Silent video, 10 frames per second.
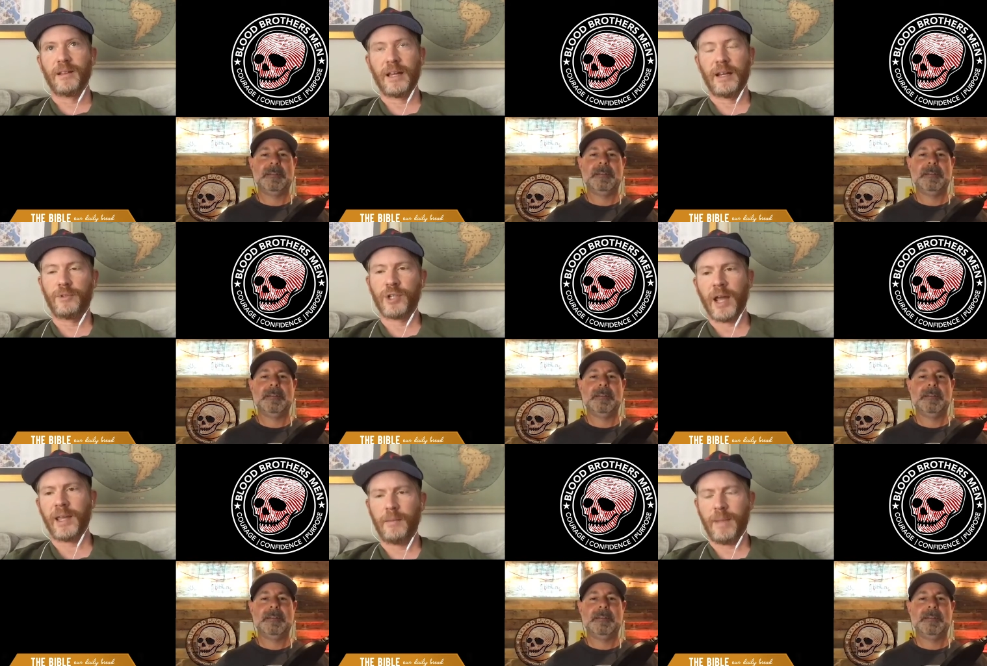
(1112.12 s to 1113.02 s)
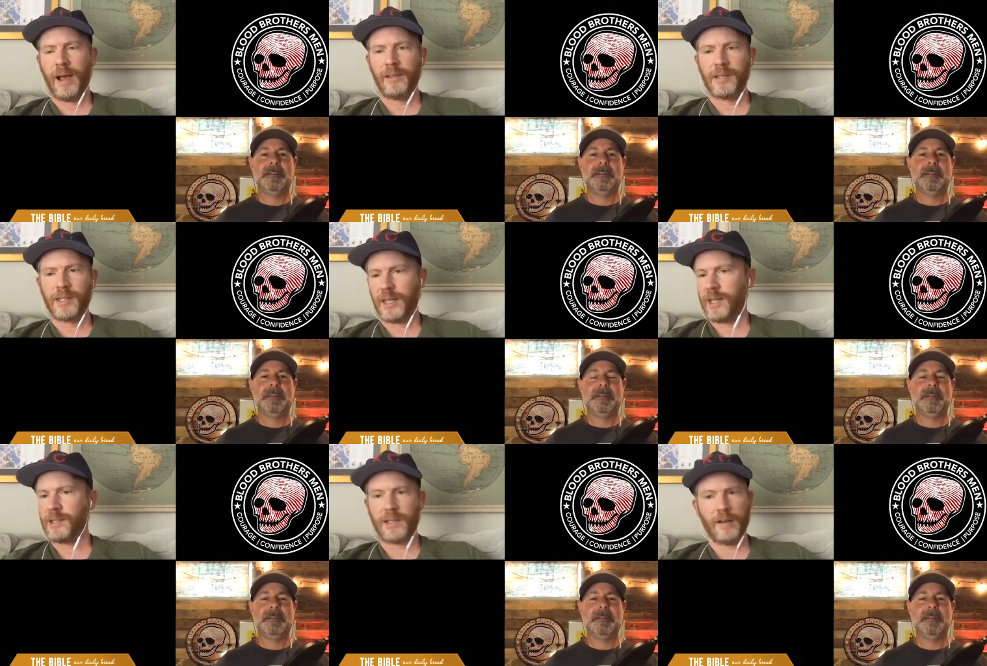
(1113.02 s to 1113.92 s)
Speaker 1: kind of check and balance
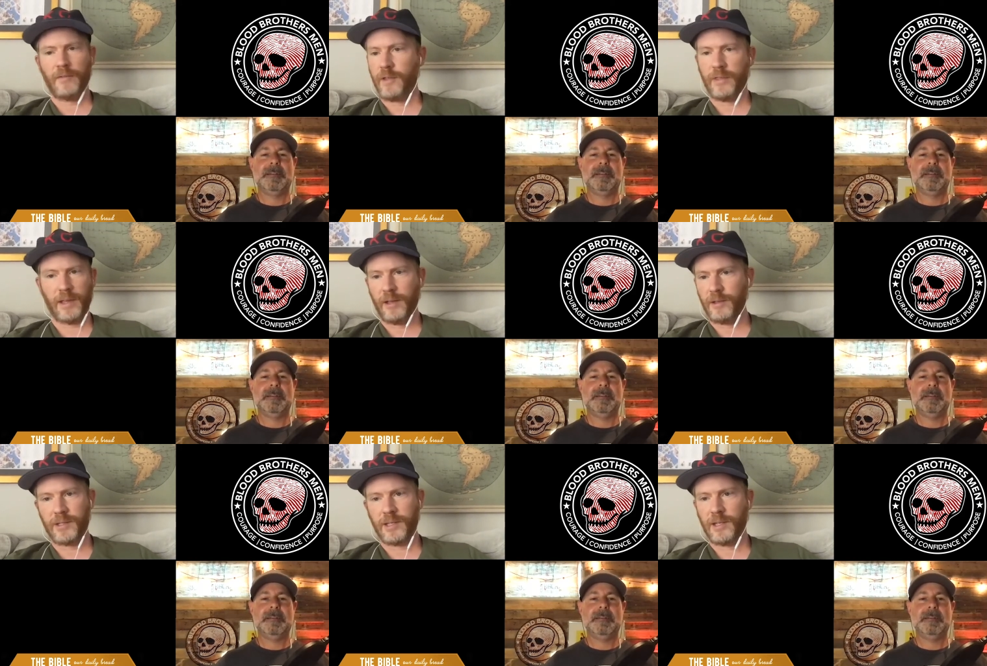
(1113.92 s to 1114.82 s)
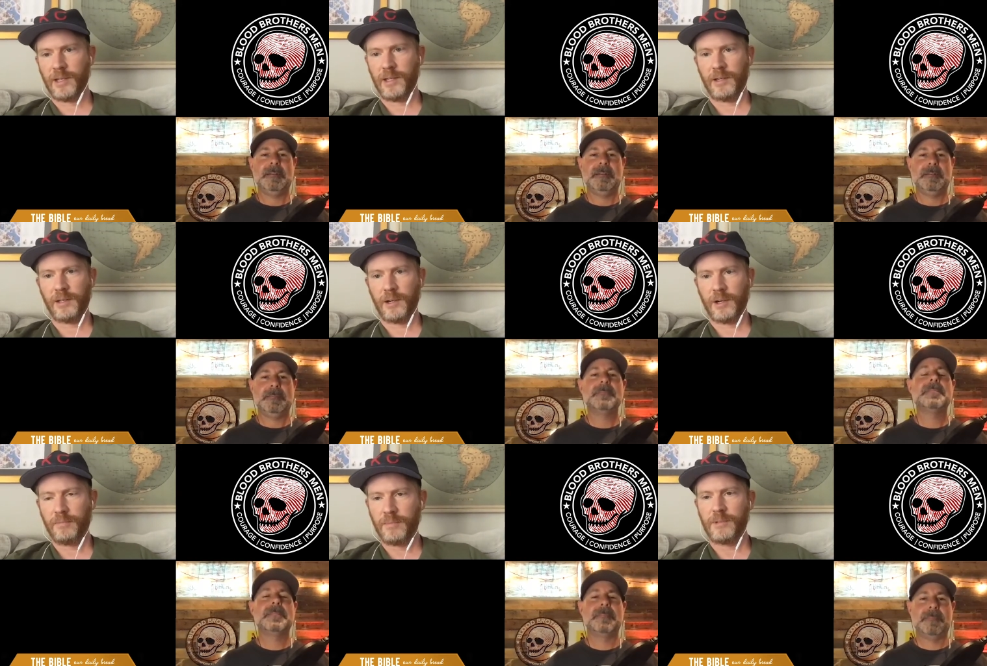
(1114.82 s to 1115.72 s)
against everything else in
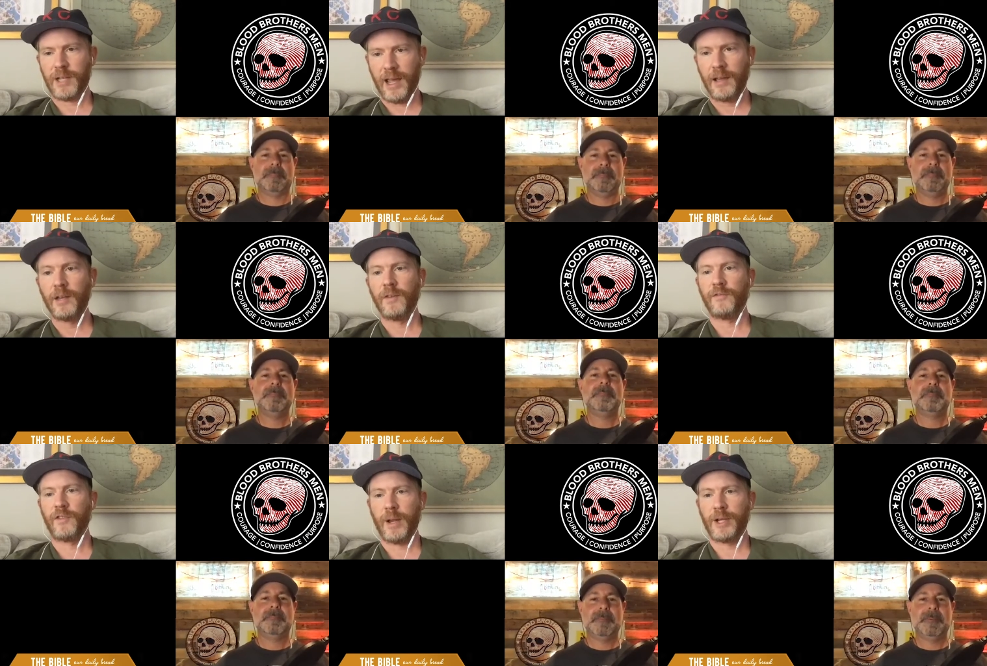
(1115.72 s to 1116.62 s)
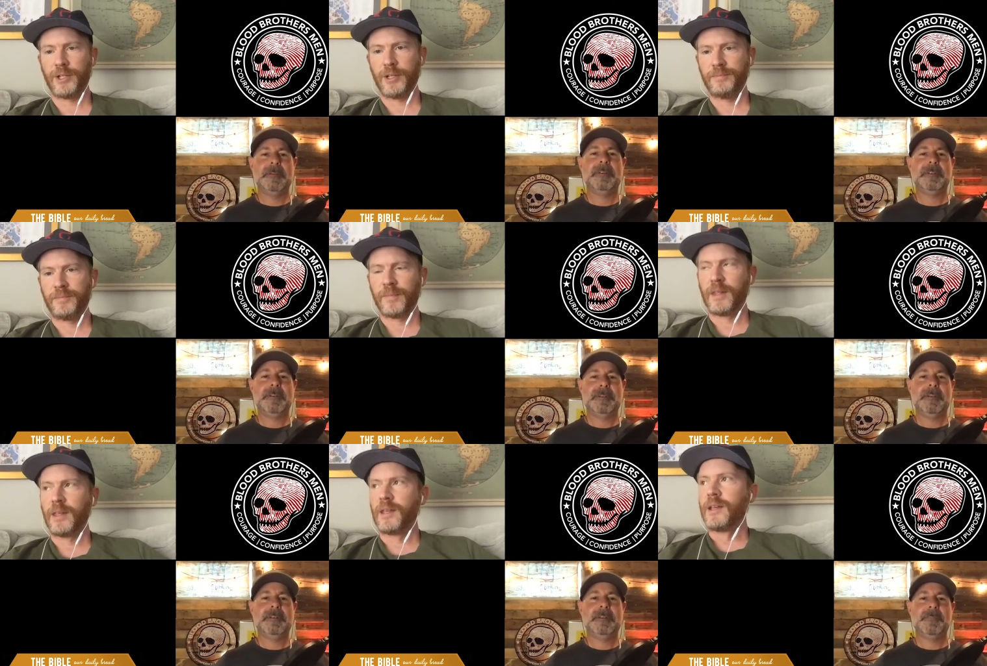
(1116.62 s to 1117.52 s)
your mm-hmm. diet of information.
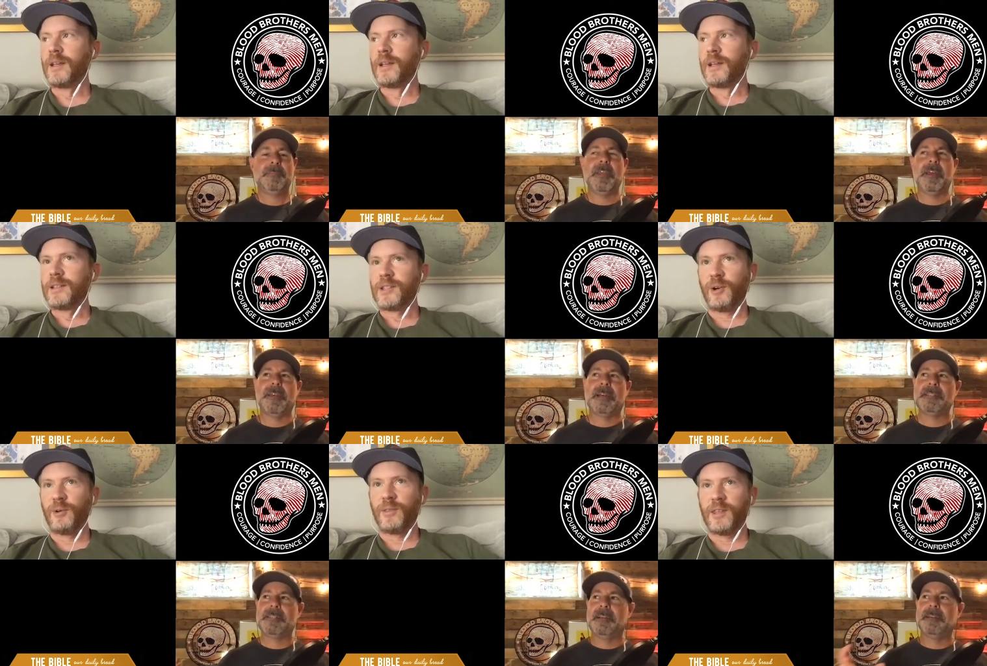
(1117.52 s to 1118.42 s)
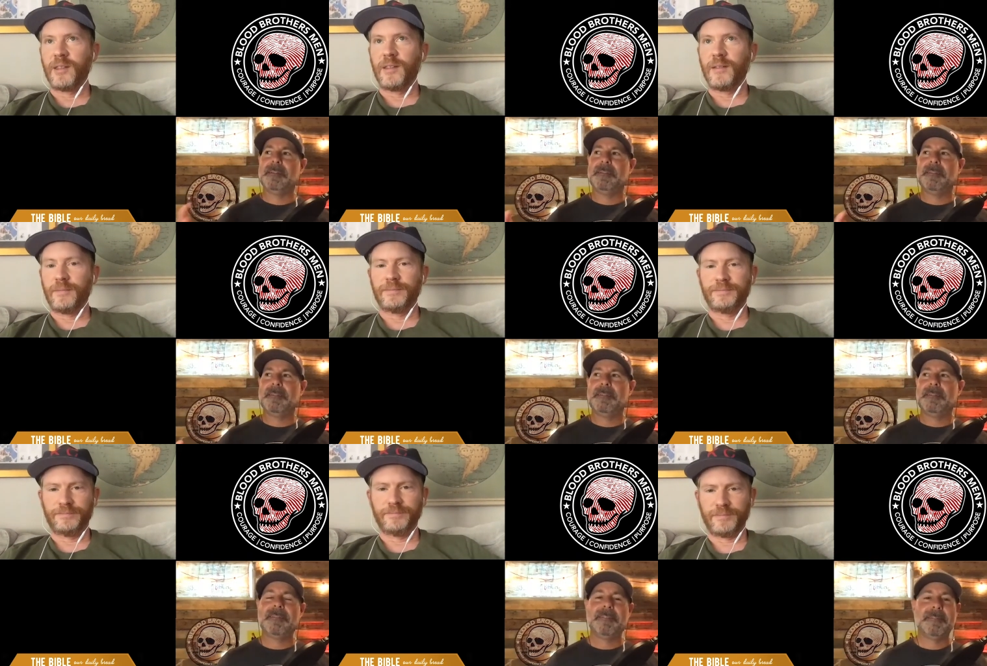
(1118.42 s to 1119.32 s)
Speaker 2: Yeah, that's so, uh,
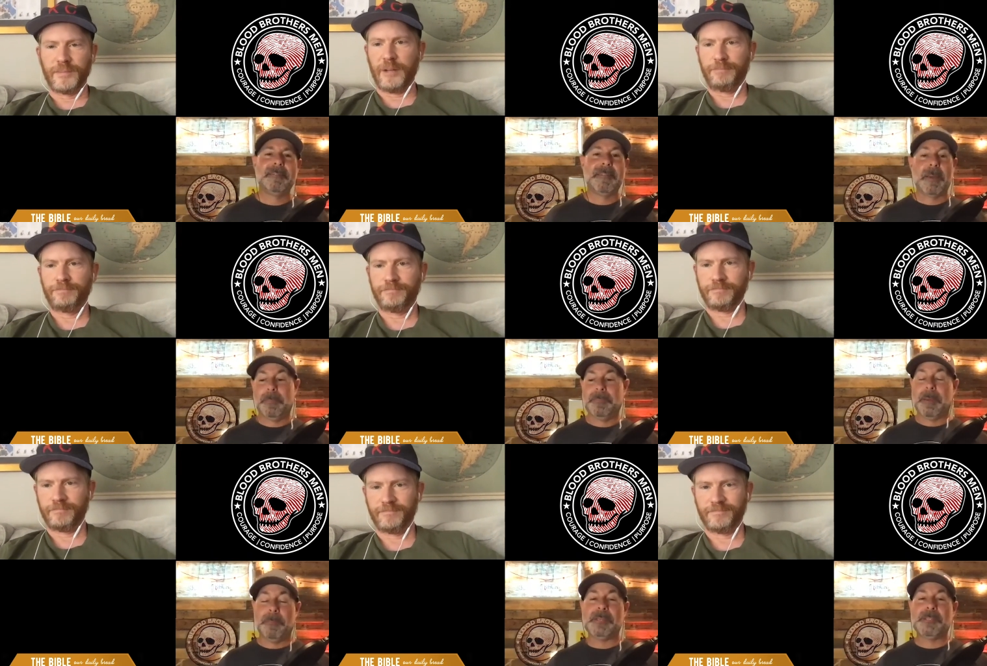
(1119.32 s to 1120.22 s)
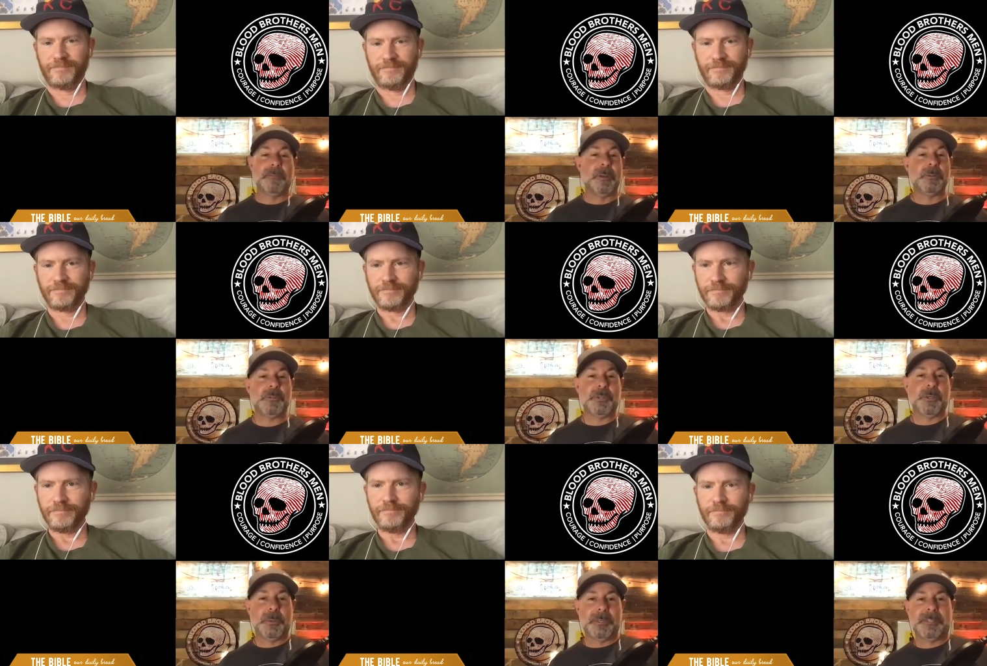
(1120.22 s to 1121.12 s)
yeah. that that mix of those two
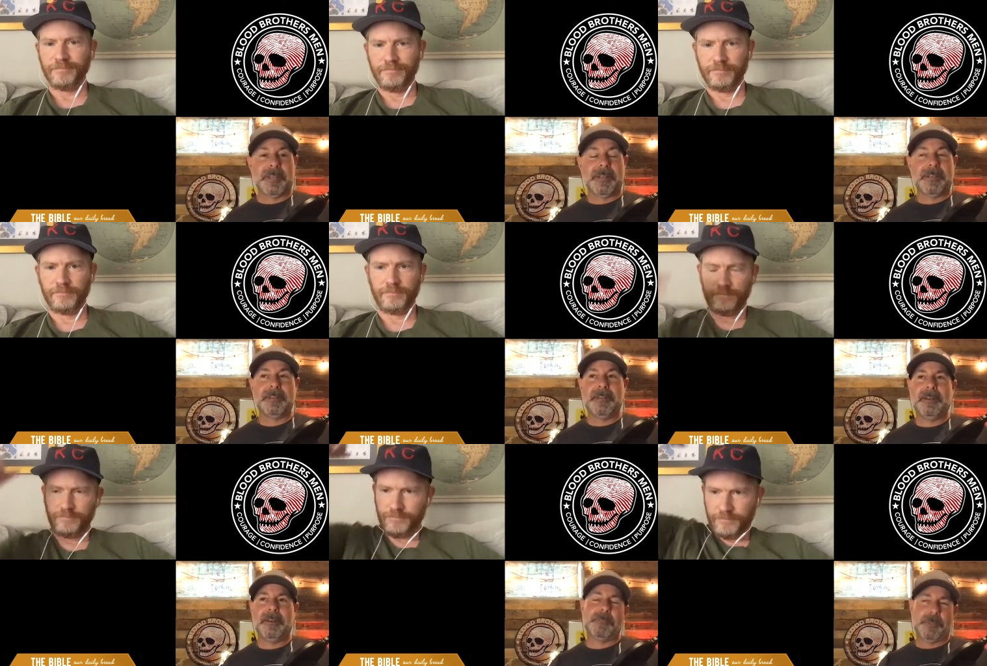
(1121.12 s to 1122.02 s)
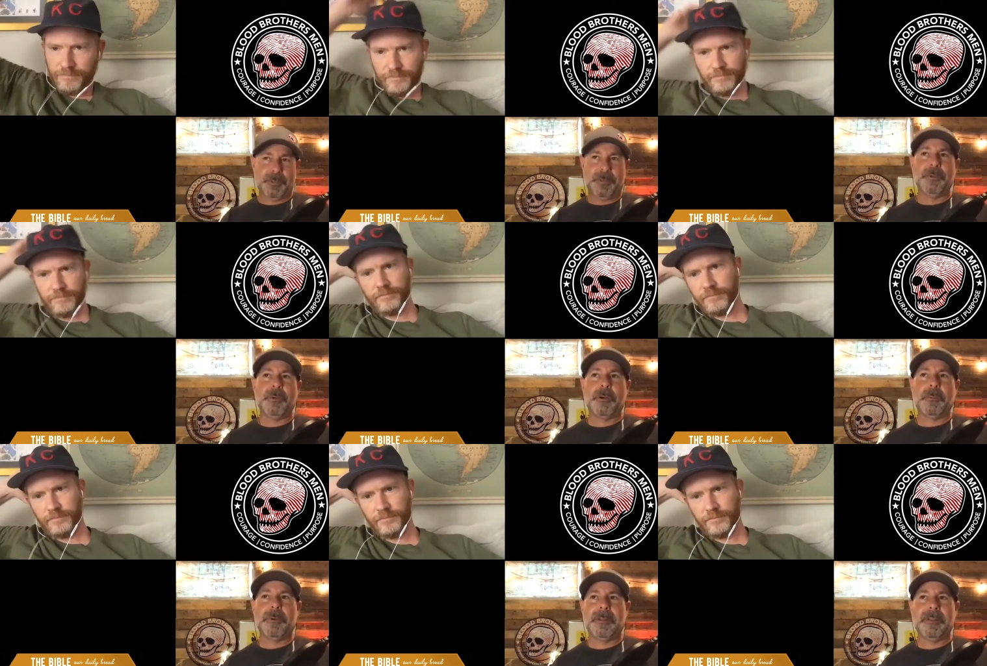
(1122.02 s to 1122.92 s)
is uh, I'm sure you know,
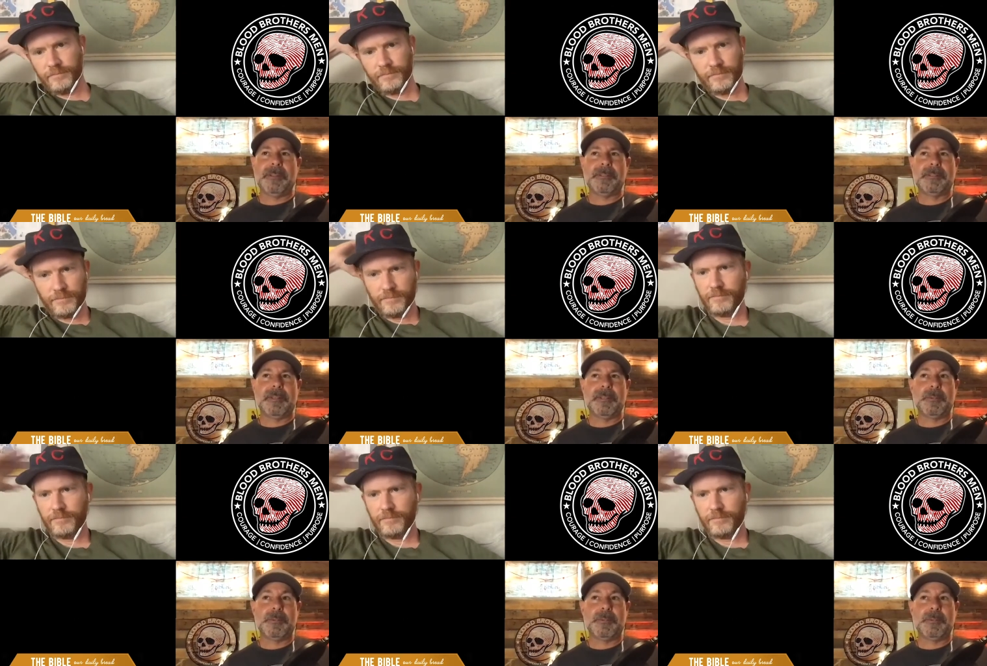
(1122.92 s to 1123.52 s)
but is is